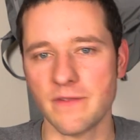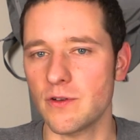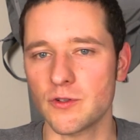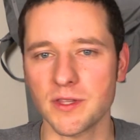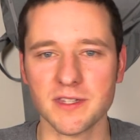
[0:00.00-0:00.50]
If you
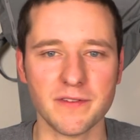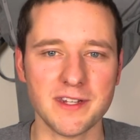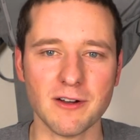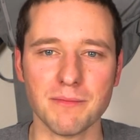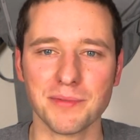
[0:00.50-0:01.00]
enjoyed this
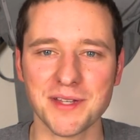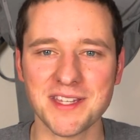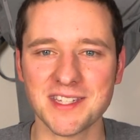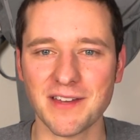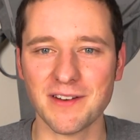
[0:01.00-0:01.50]
video,
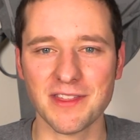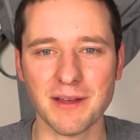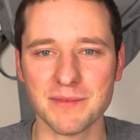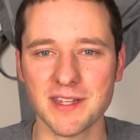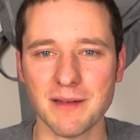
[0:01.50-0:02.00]
please give it a
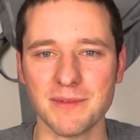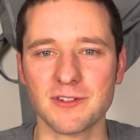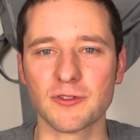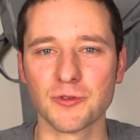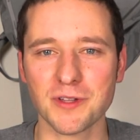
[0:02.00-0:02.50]
thumbs up.
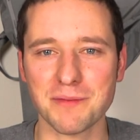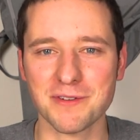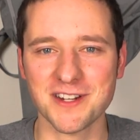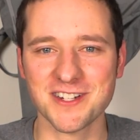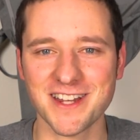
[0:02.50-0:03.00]
Truly
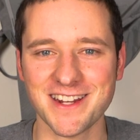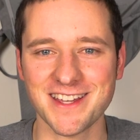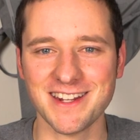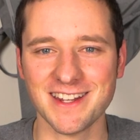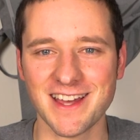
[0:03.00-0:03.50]

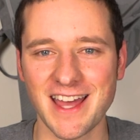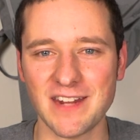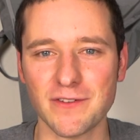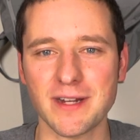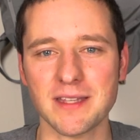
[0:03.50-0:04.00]
appreciated. And
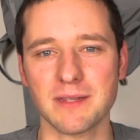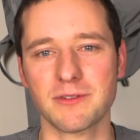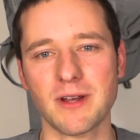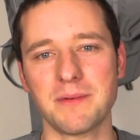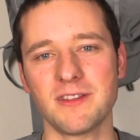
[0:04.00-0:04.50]
if you're not
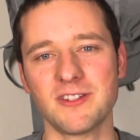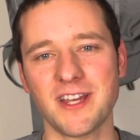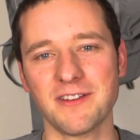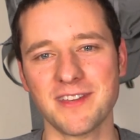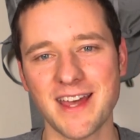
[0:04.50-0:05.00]
subscribed to the
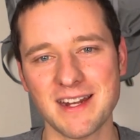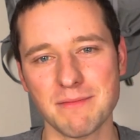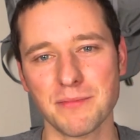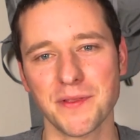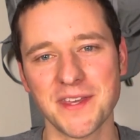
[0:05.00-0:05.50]
channel yet,
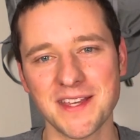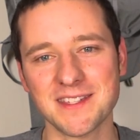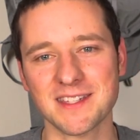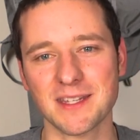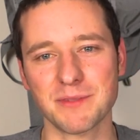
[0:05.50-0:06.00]

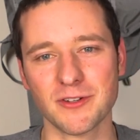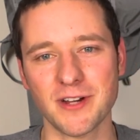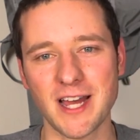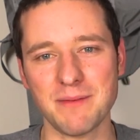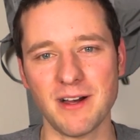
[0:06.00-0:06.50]
please
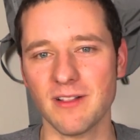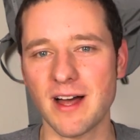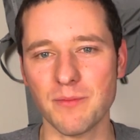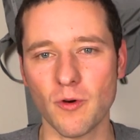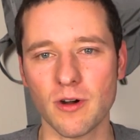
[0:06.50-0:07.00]
subscribe. A
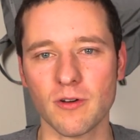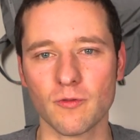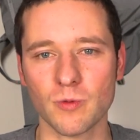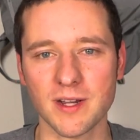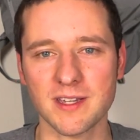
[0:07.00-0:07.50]
lot more
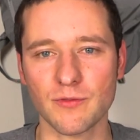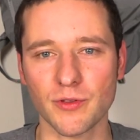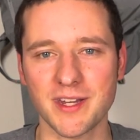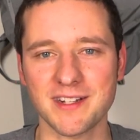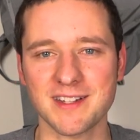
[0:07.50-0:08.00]
rucking
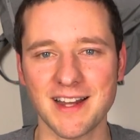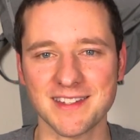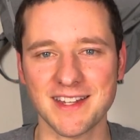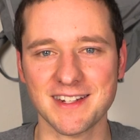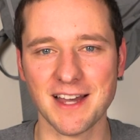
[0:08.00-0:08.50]
related
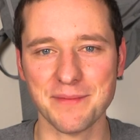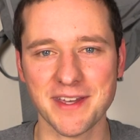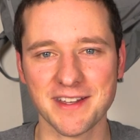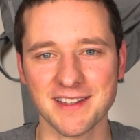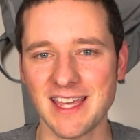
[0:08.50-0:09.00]
content
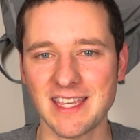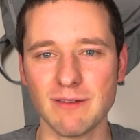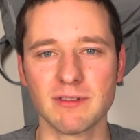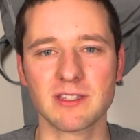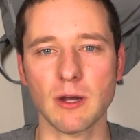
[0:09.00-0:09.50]
coming. Thank
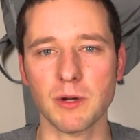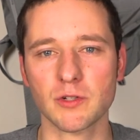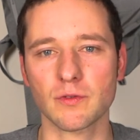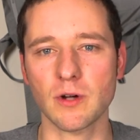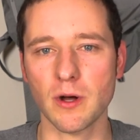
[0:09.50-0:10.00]
you so much
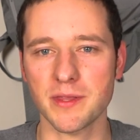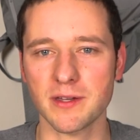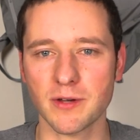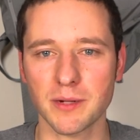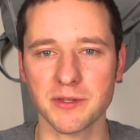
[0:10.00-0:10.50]
for all the
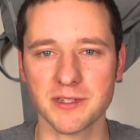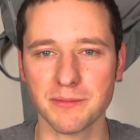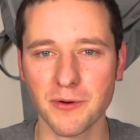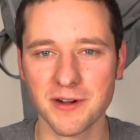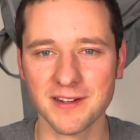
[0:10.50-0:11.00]
incredible
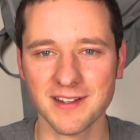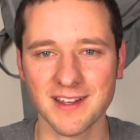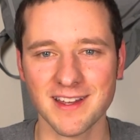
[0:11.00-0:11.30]
support.